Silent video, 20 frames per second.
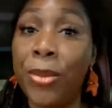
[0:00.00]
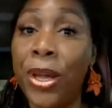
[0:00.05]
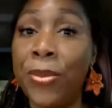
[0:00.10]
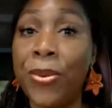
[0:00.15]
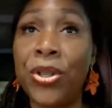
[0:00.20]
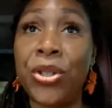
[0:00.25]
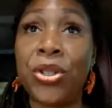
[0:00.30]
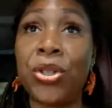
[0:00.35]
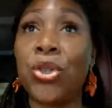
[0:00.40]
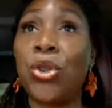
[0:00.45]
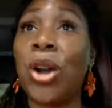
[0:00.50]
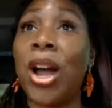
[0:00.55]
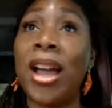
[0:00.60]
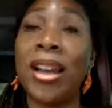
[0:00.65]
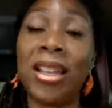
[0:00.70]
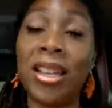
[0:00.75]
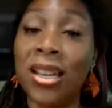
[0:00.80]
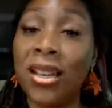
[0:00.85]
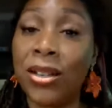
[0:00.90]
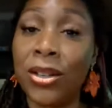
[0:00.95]
Maybe you're just
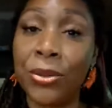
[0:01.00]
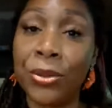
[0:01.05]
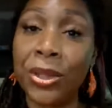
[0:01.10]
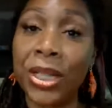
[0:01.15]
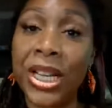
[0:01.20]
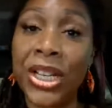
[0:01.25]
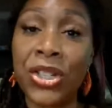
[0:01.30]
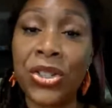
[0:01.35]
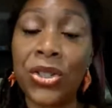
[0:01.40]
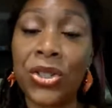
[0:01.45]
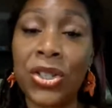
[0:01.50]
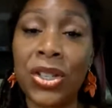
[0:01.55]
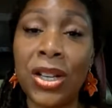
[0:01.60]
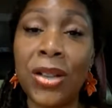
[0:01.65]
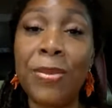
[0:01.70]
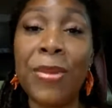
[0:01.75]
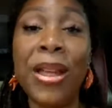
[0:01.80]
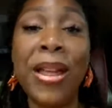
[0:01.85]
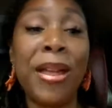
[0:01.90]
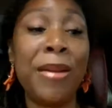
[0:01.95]
trying to get in a
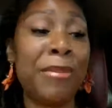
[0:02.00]
relationship.